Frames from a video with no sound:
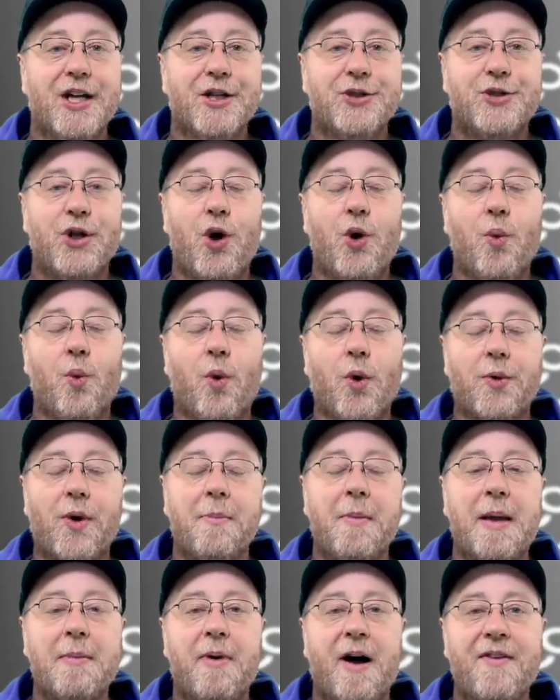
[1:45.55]
So what do I
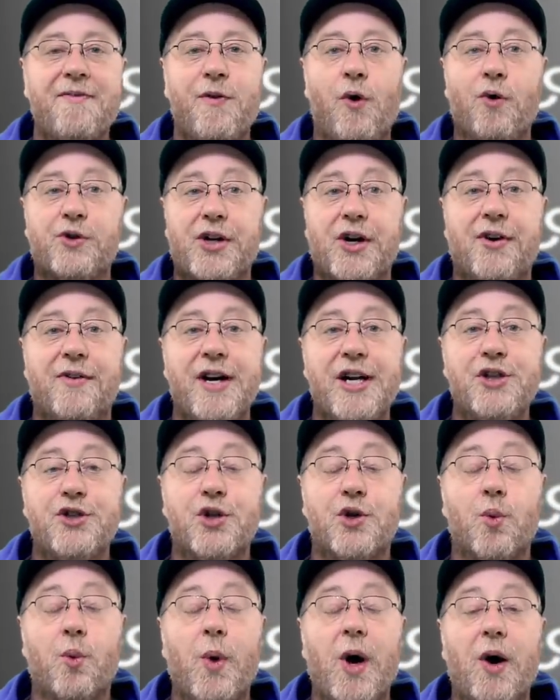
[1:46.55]
mean by fourth
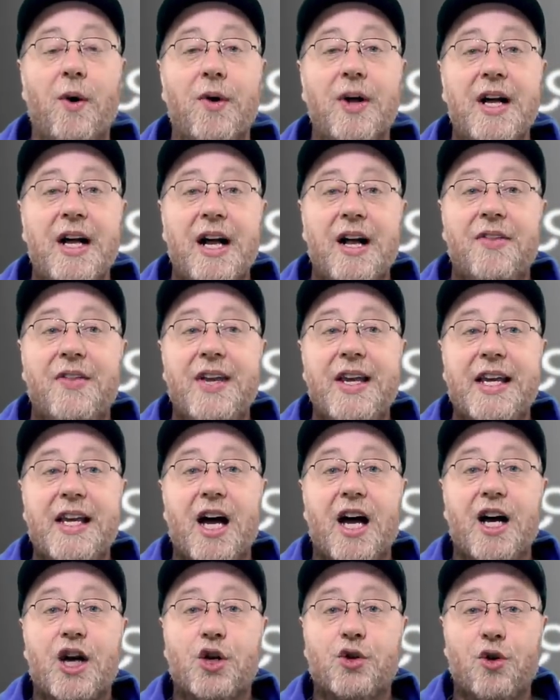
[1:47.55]
generation? Well, the
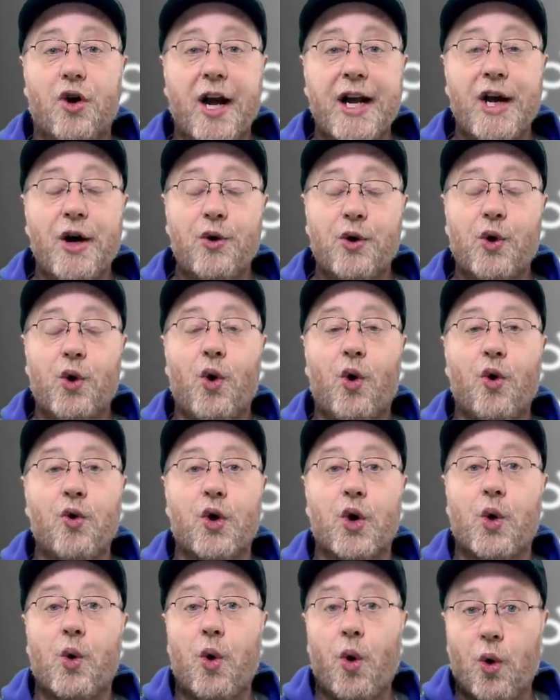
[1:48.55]
uh, Cryo core
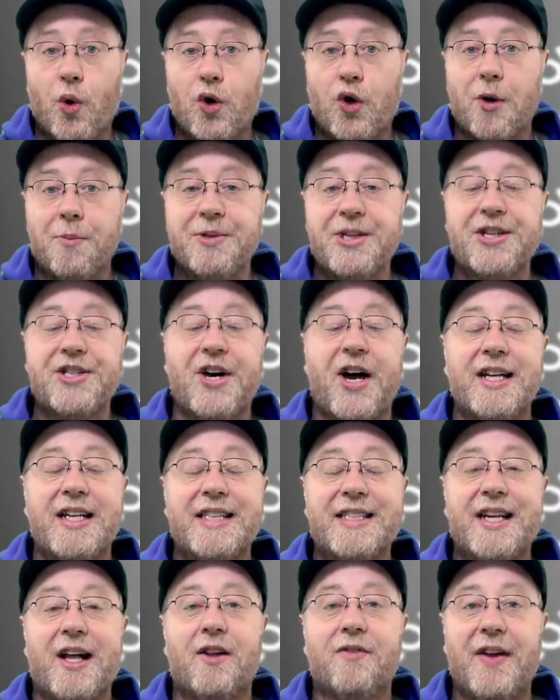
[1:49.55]
that Qualcomm designed
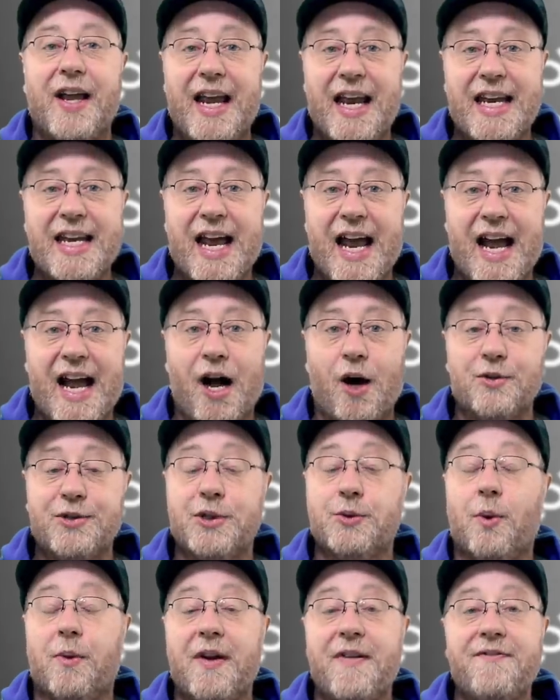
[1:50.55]
itself in-house
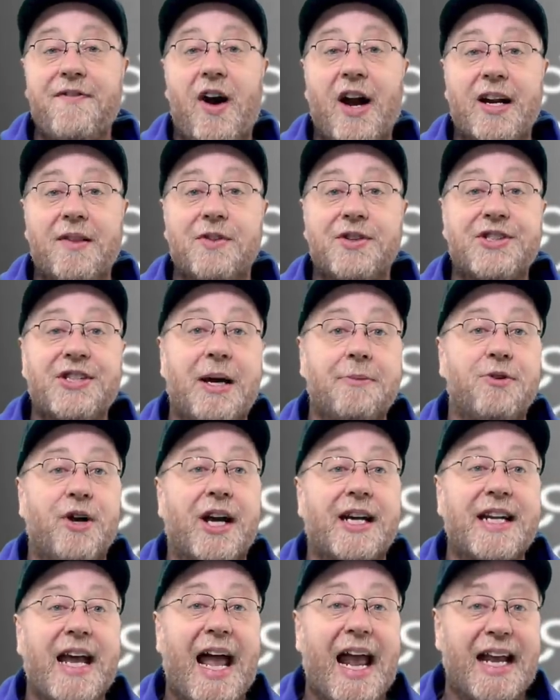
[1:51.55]
is what we find in the
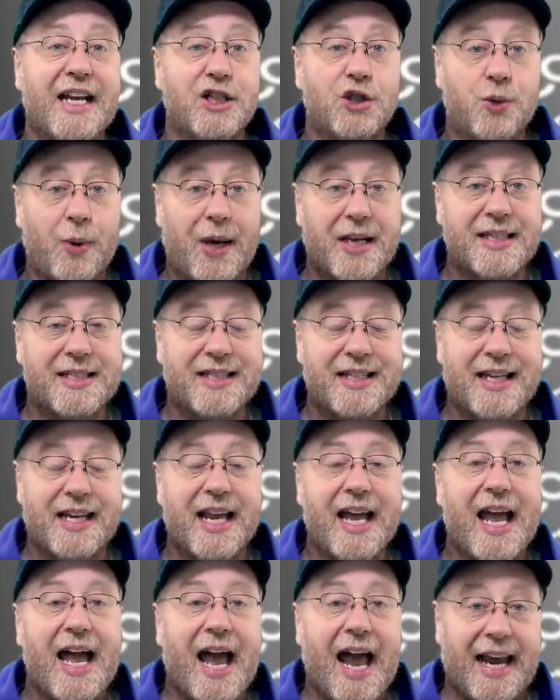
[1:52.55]
Snapdragon eight
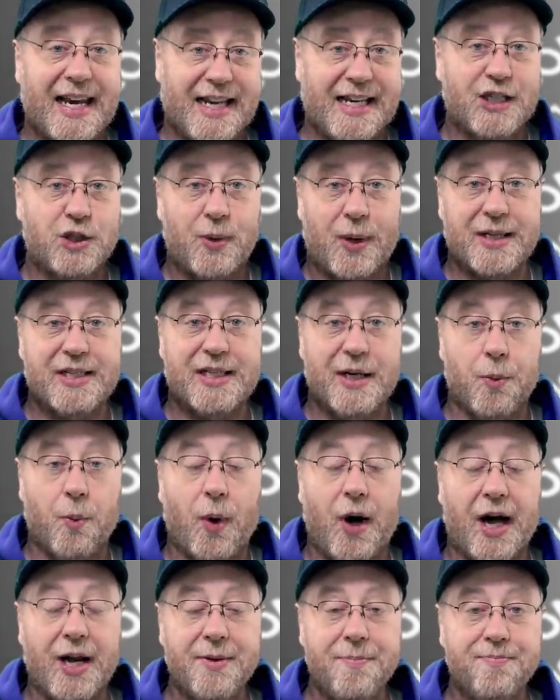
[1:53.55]
twenty and eight
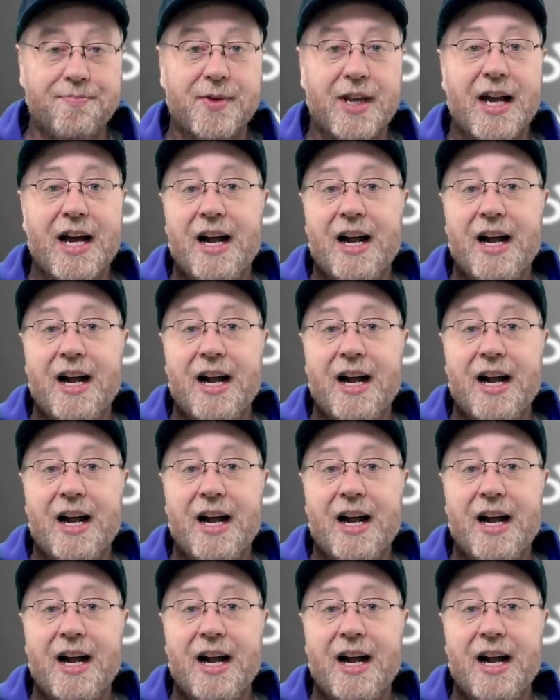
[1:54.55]
twenty-one.